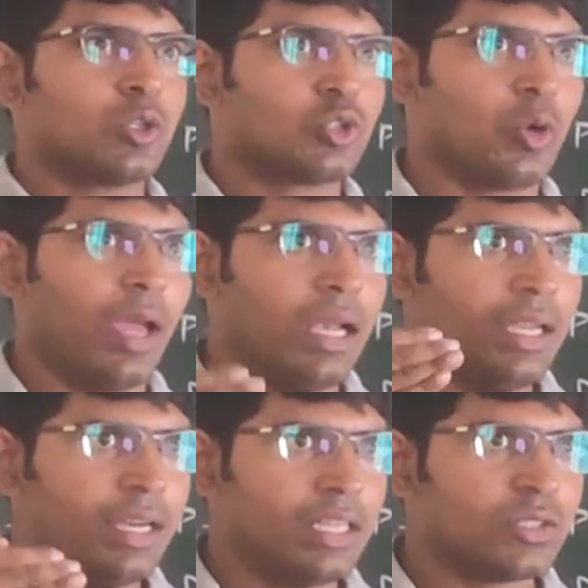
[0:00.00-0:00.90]
So
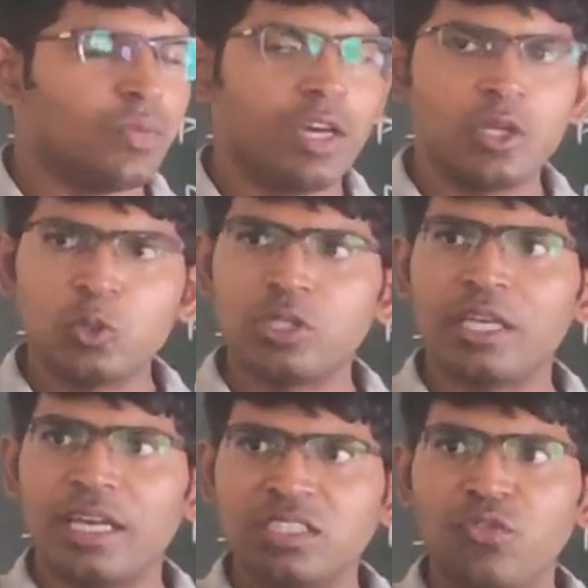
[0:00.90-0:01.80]
LEDs we are
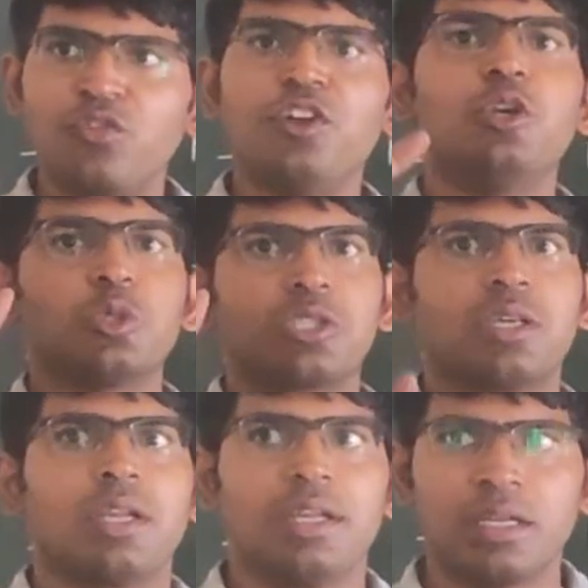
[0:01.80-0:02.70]
using as a video
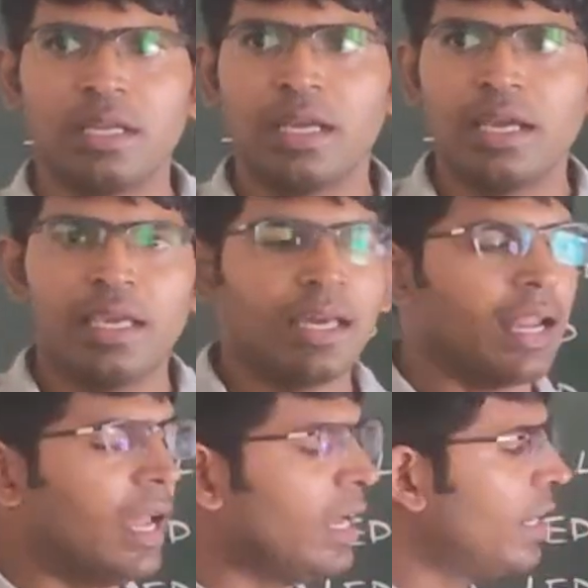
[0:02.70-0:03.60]
screen. Here
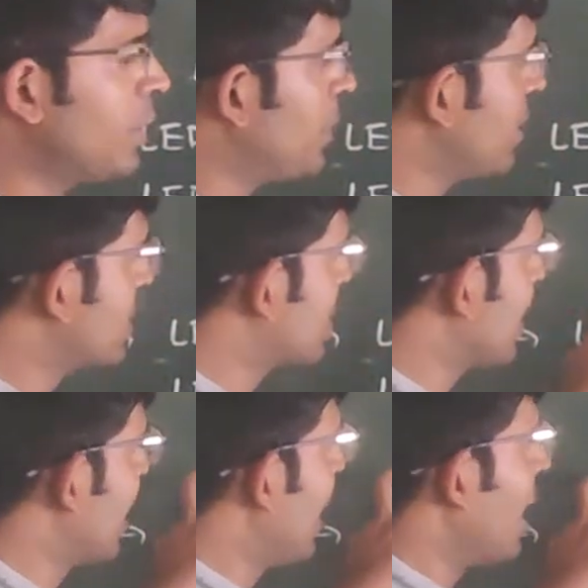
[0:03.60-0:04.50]
LED means
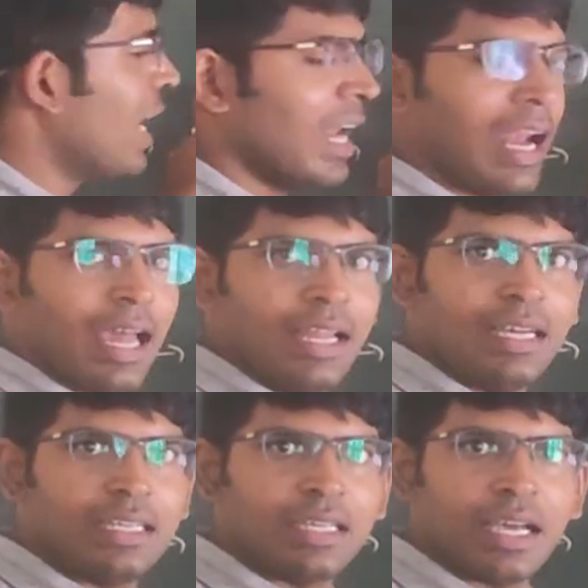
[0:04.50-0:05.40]

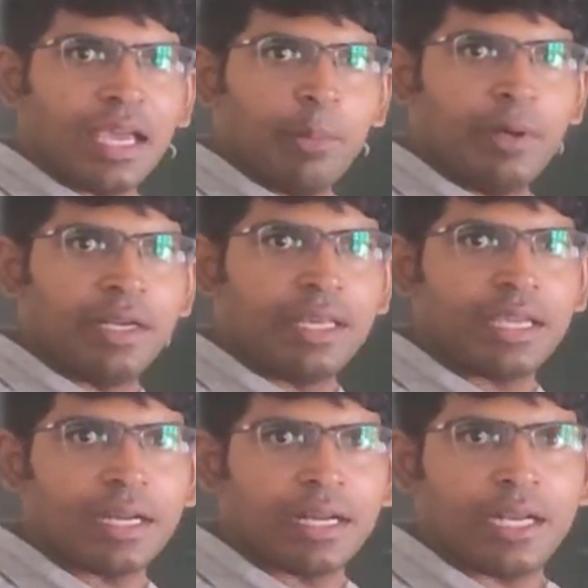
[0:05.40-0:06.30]
light
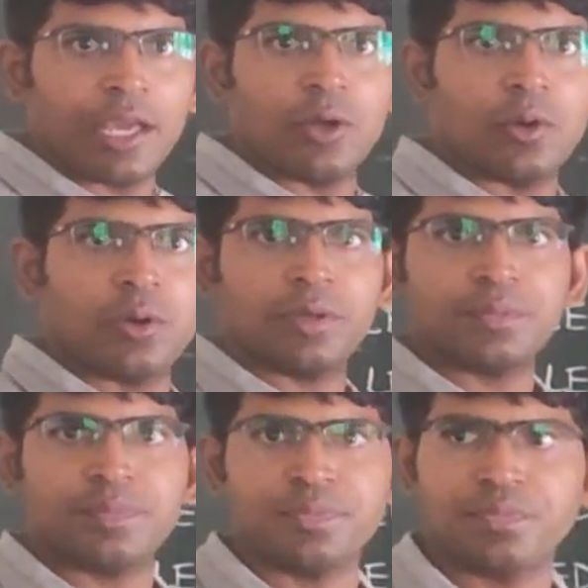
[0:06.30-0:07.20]
emitting diode.